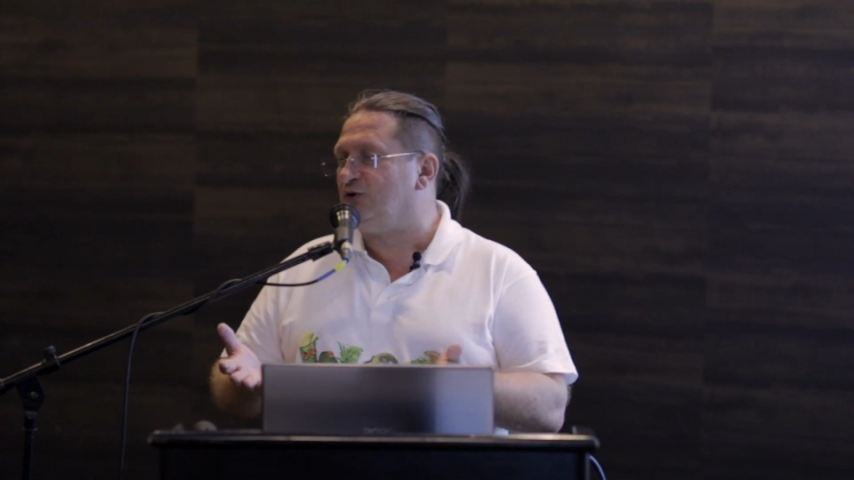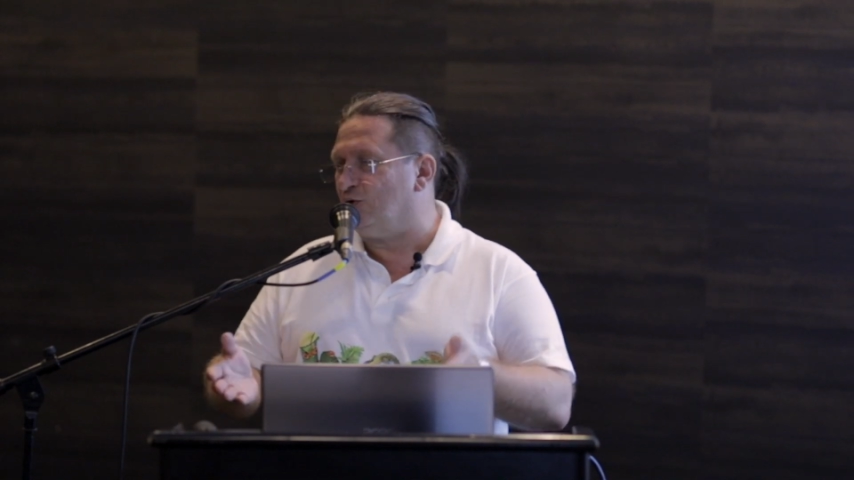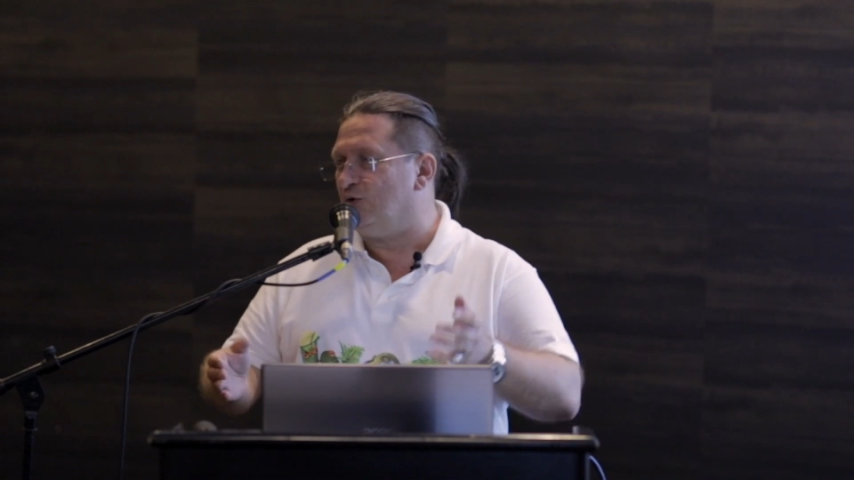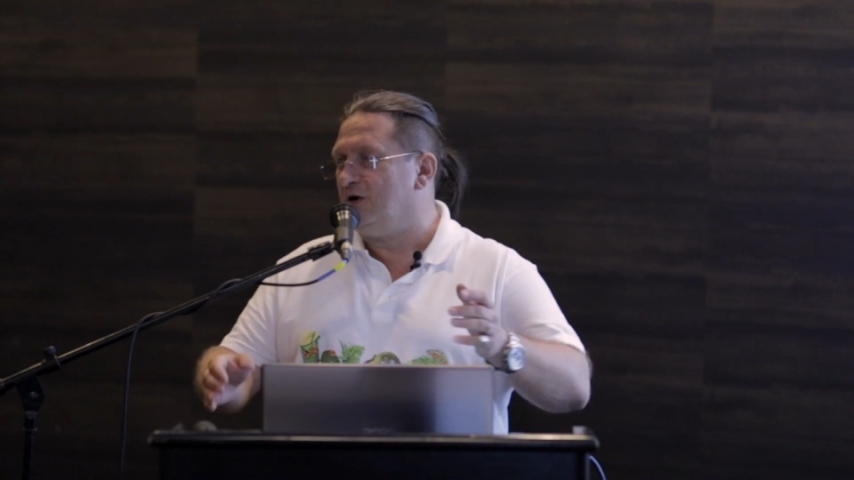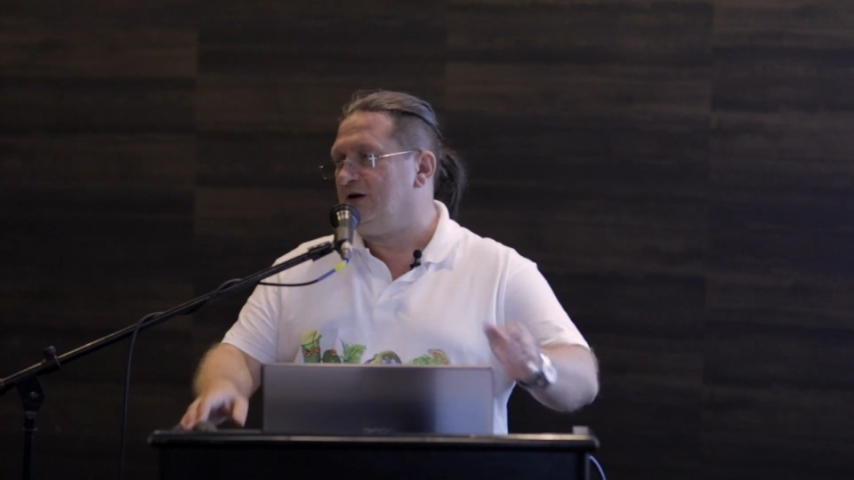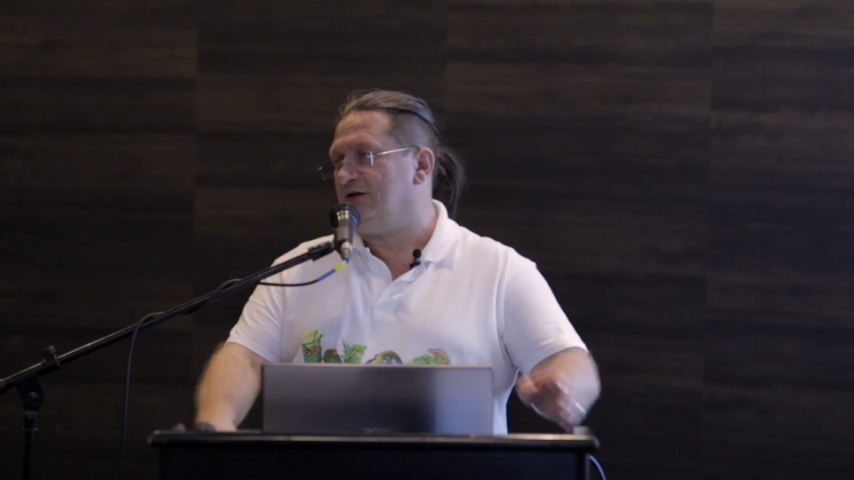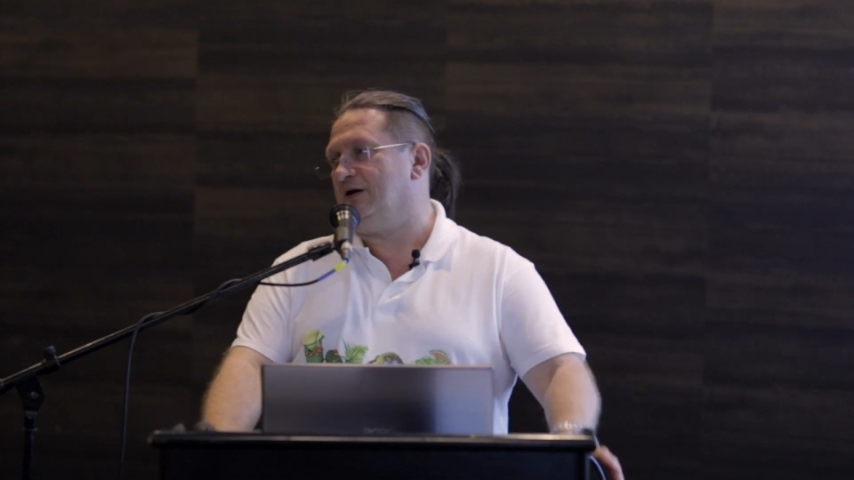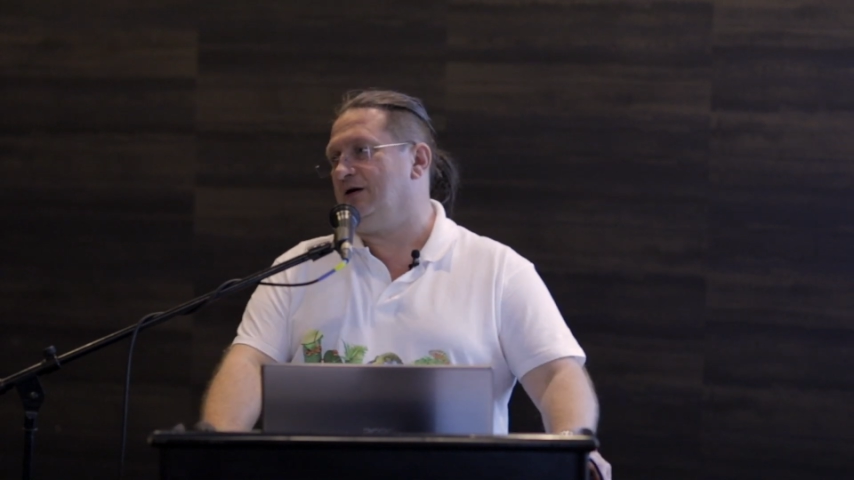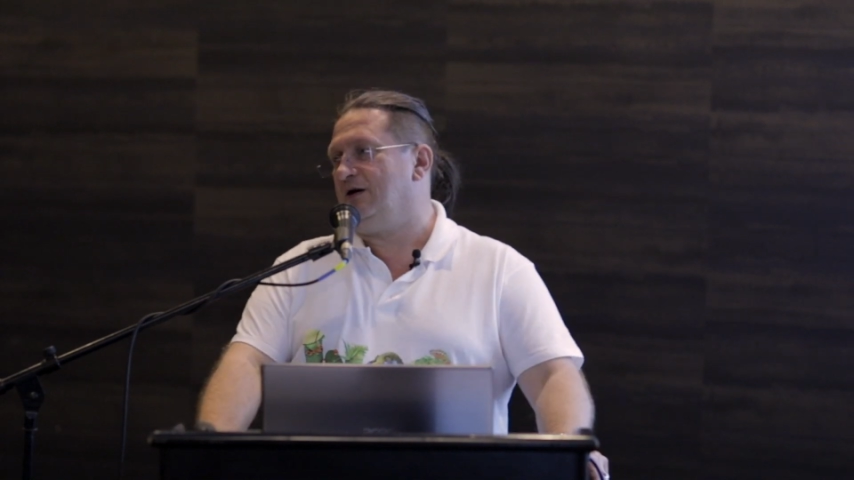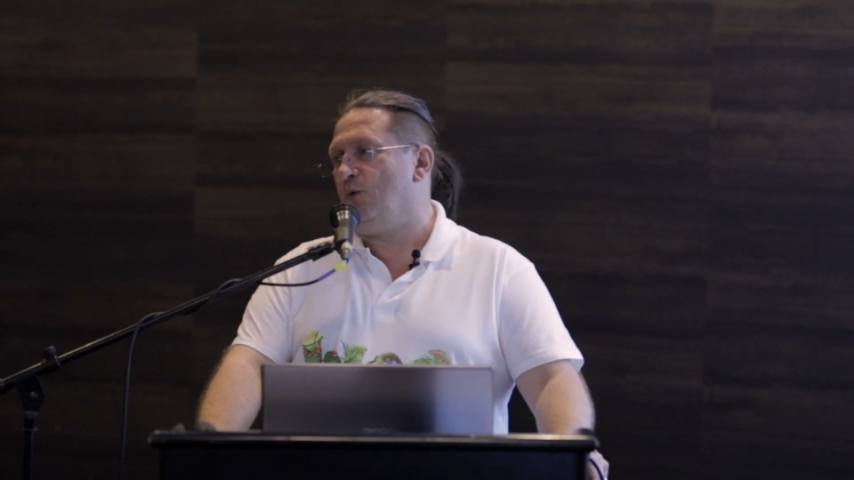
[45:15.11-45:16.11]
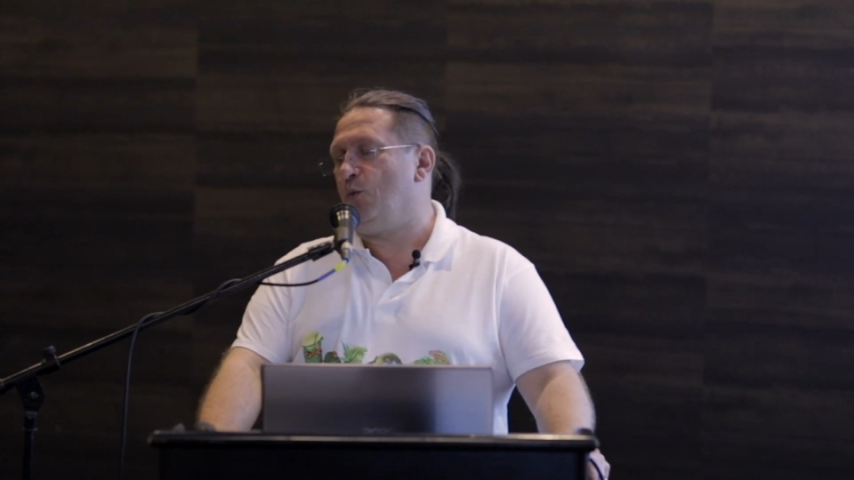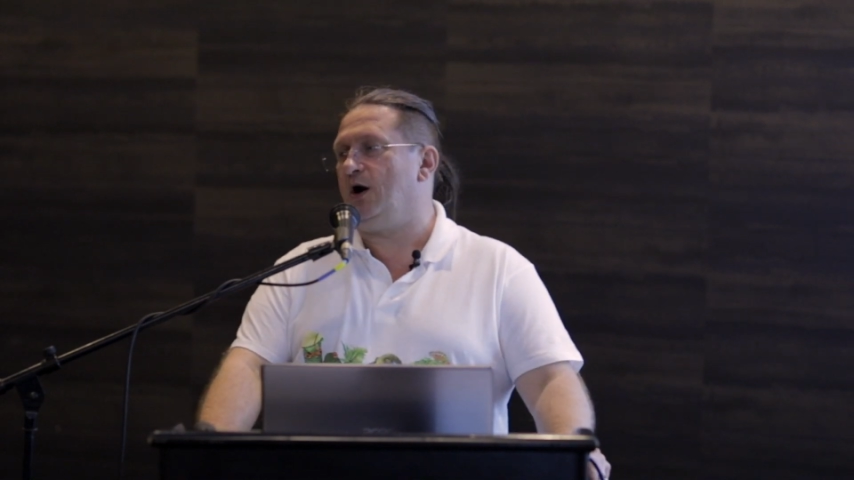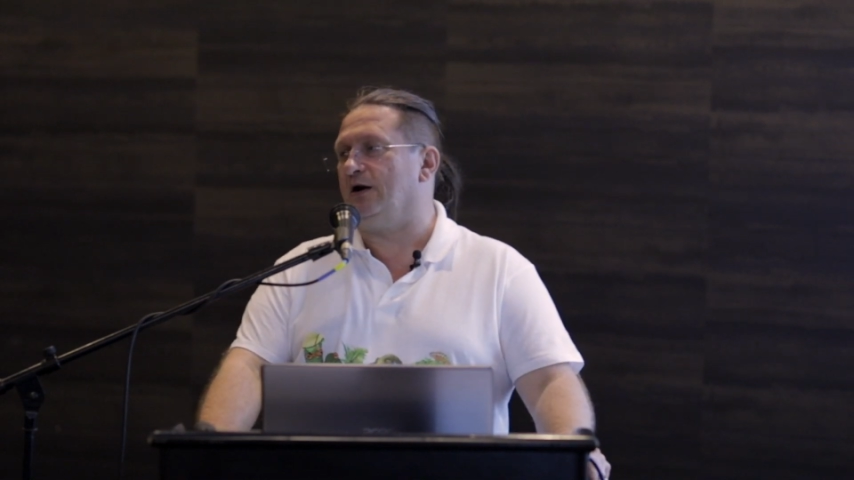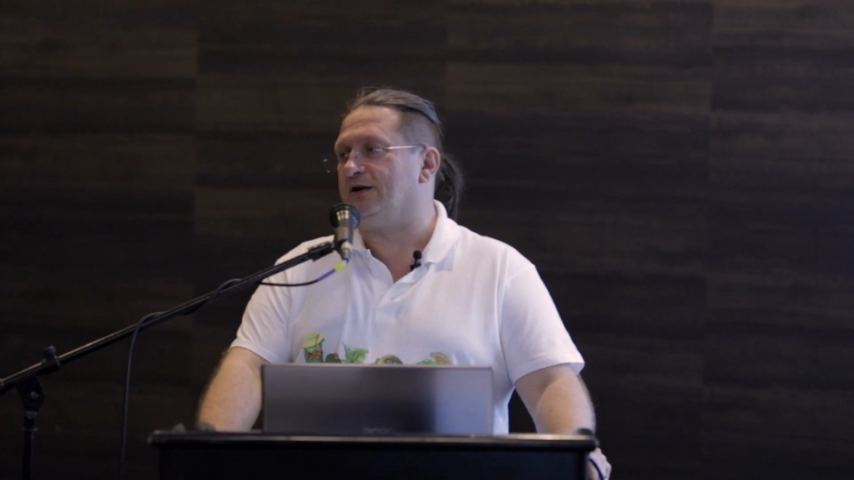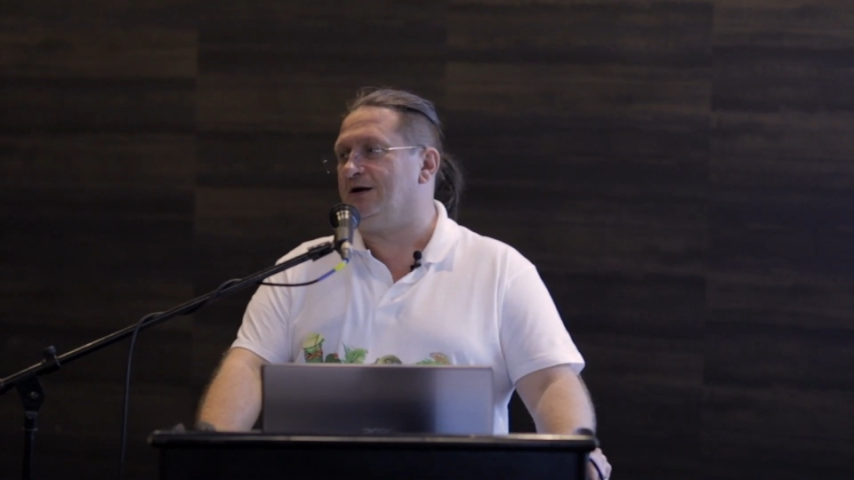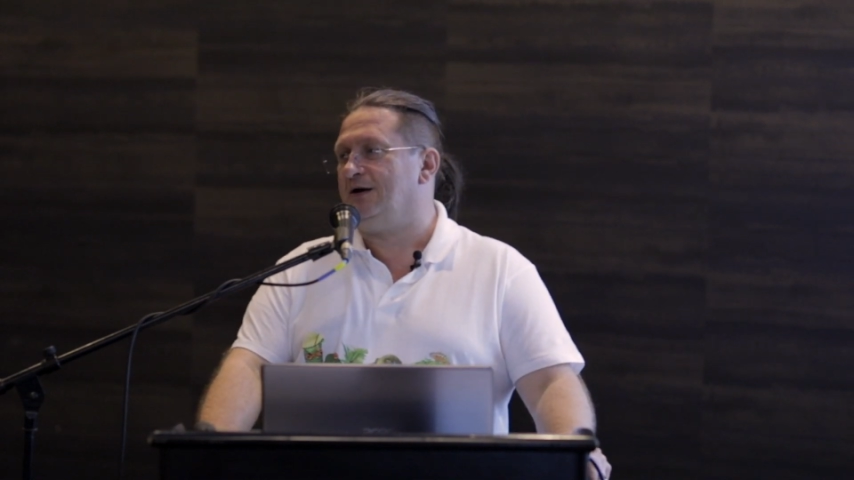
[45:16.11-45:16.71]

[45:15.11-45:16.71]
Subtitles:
to the world.